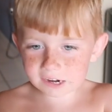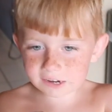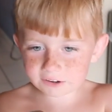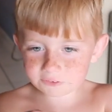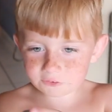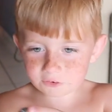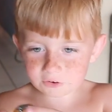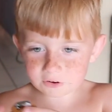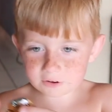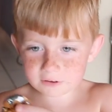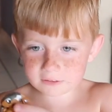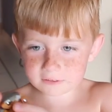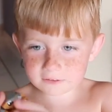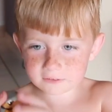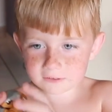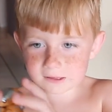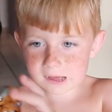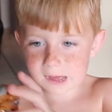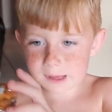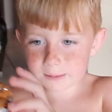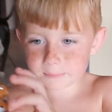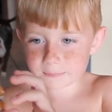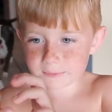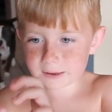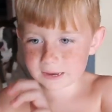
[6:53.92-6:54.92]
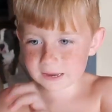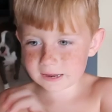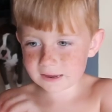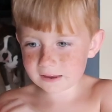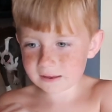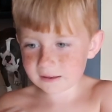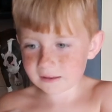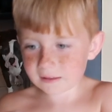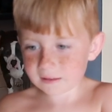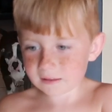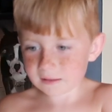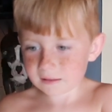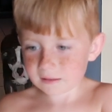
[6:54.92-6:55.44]
design you sent me.
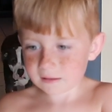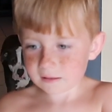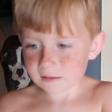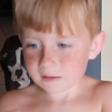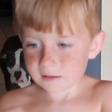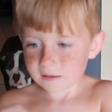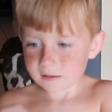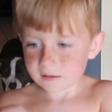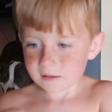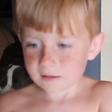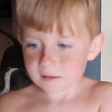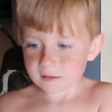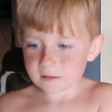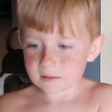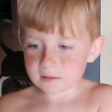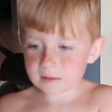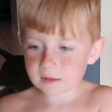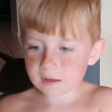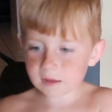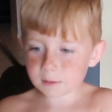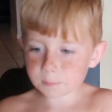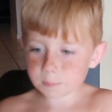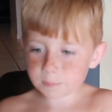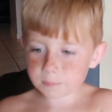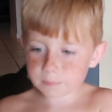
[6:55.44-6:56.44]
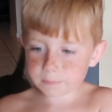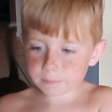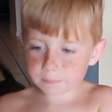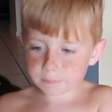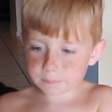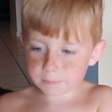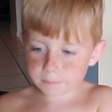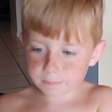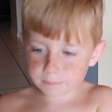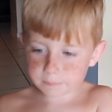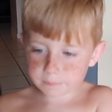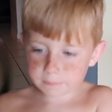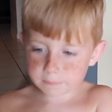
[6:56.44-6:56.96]
You like it? Yeah. That one's your
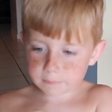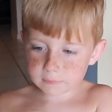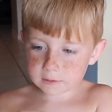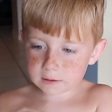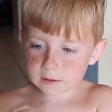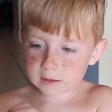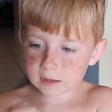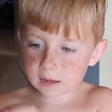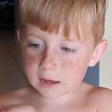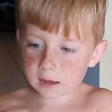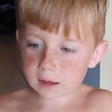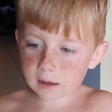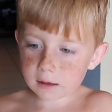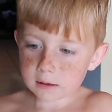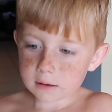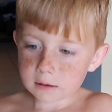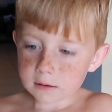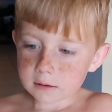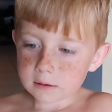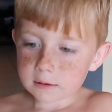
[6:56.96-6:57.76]
favorite? Yeah.